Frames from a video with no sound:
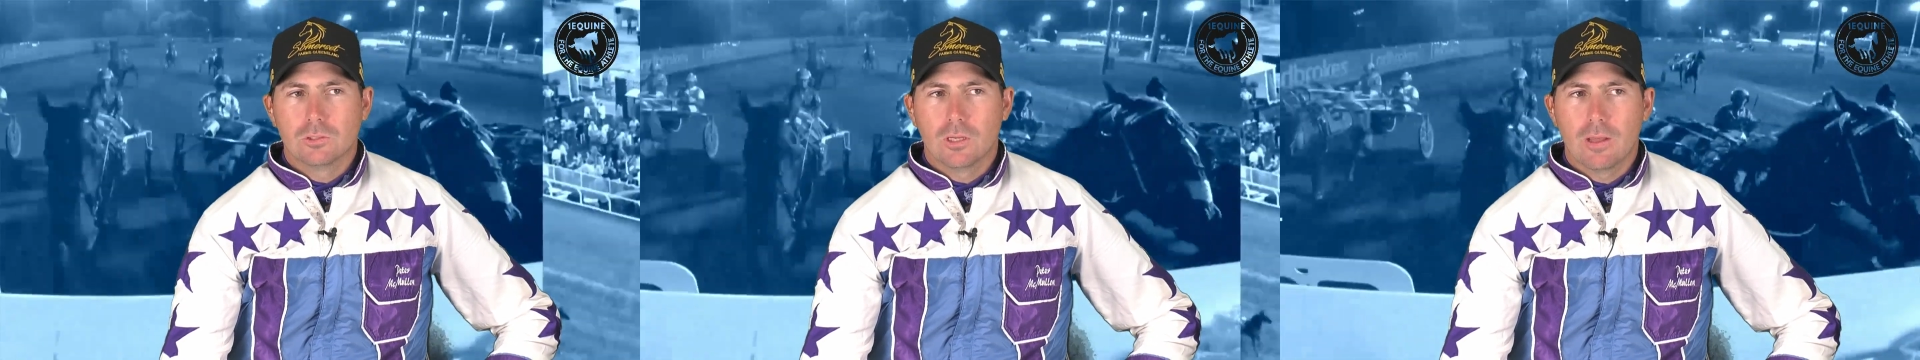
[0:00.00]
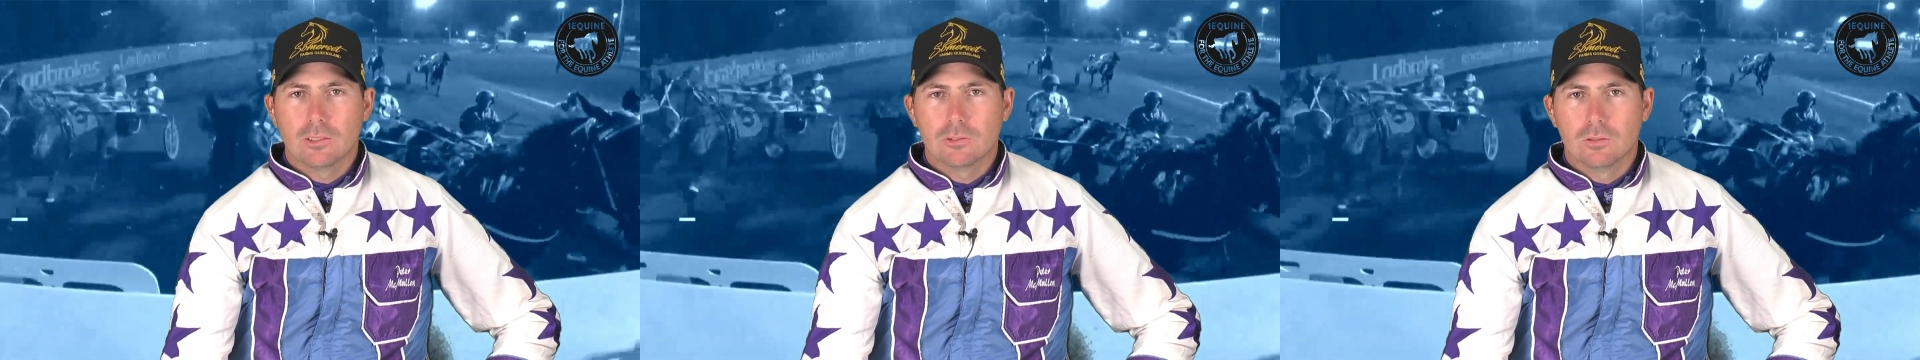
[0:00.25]
so
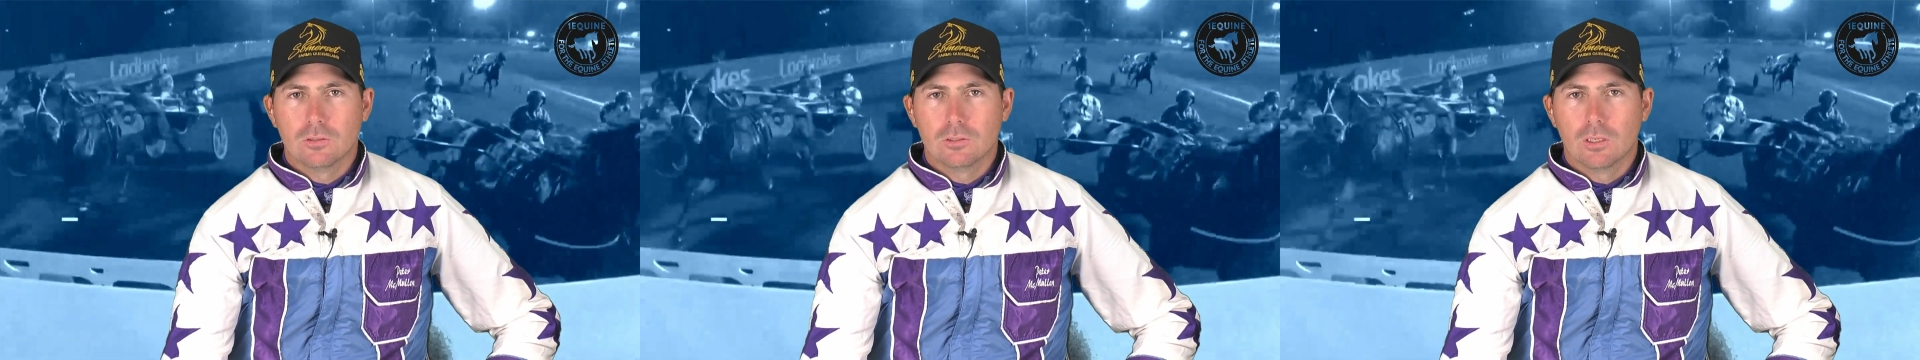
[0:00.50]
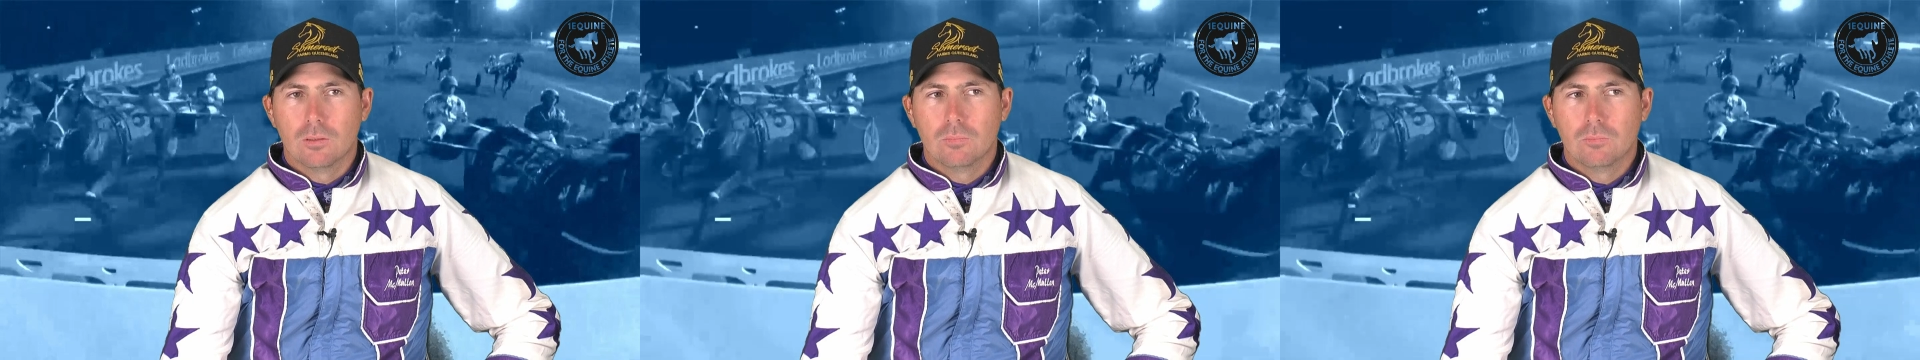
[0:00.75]
that sort of
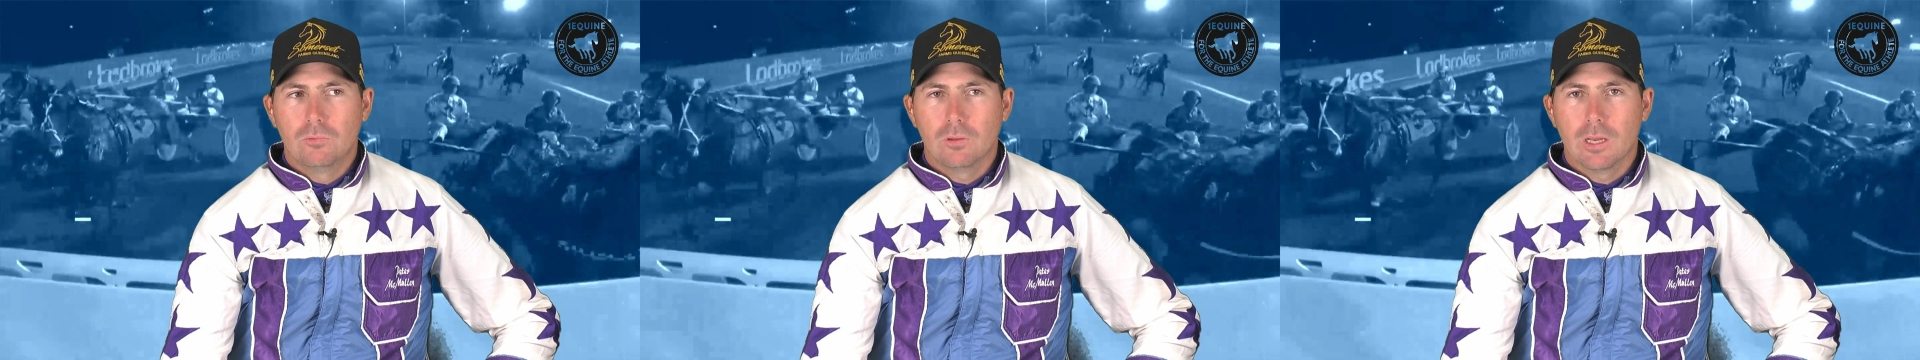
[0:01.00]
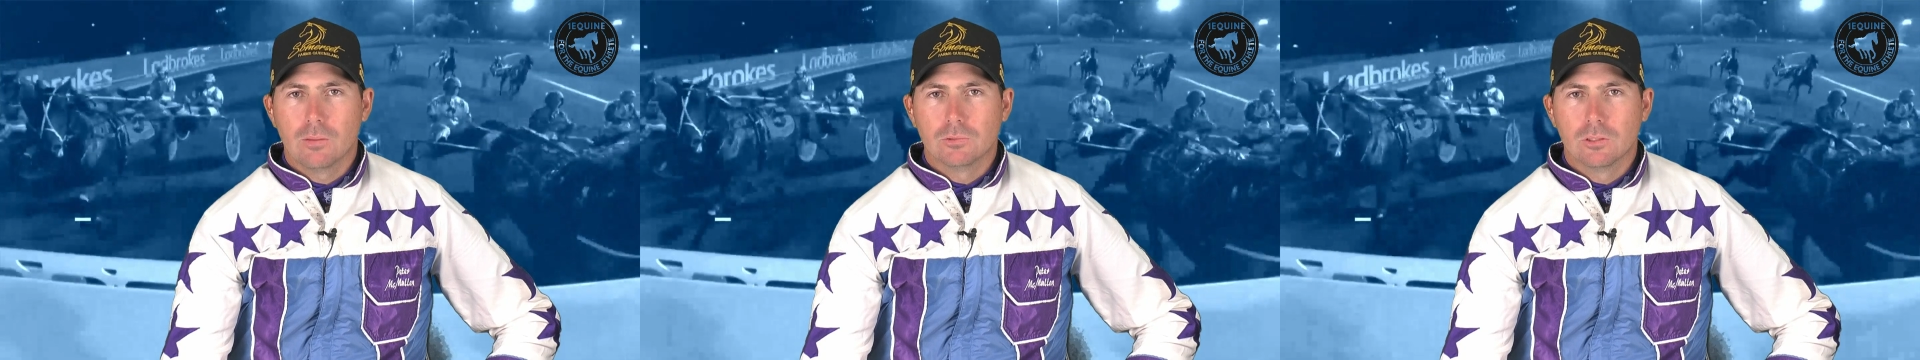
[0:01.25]
really
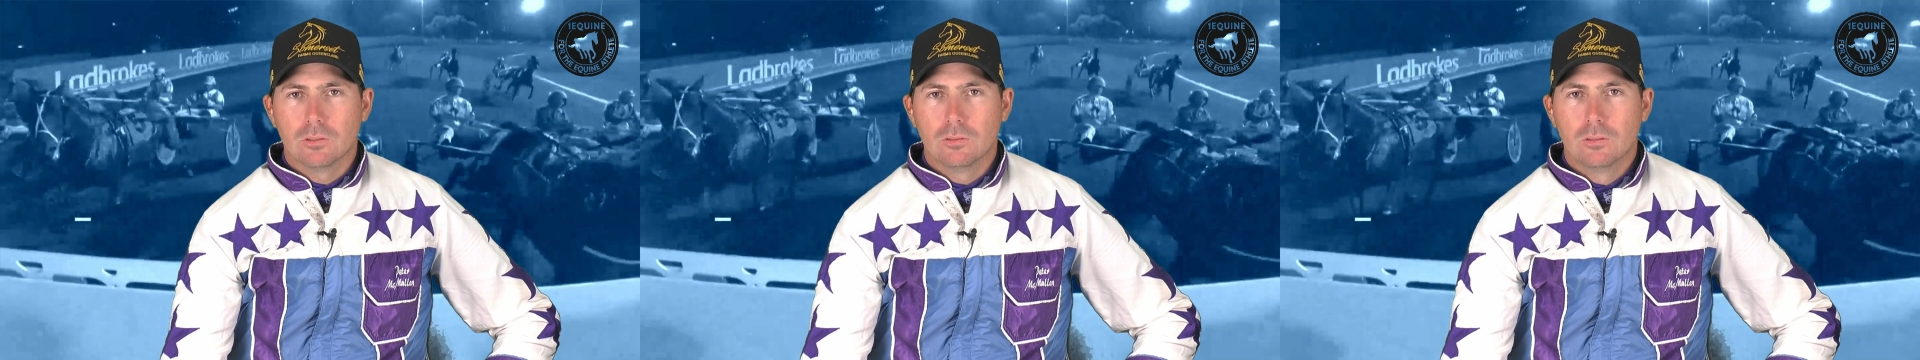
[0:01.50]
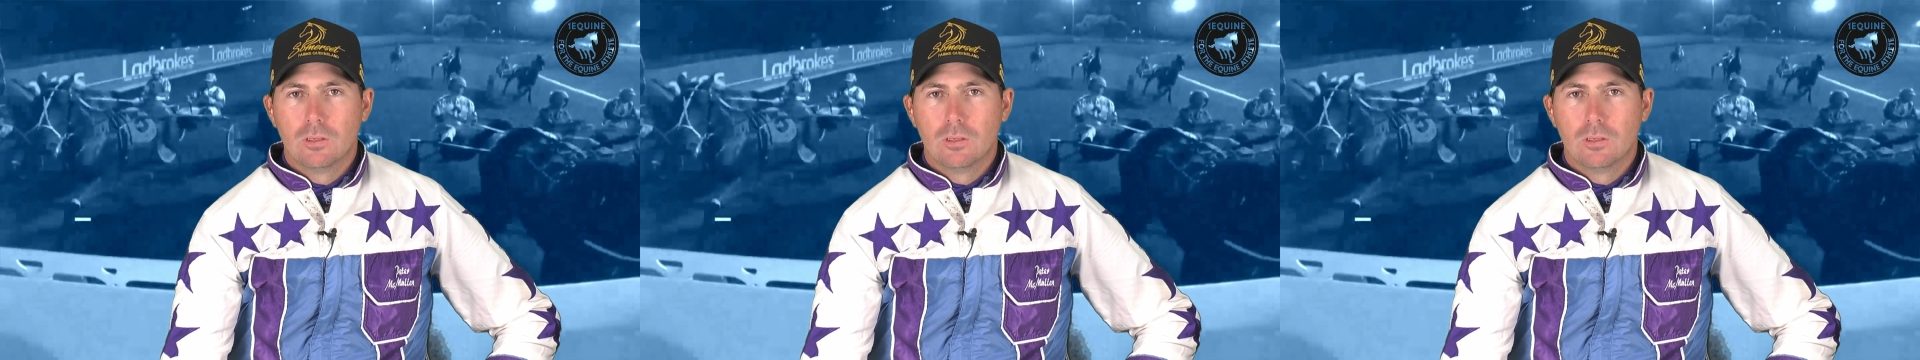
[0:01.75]
helps her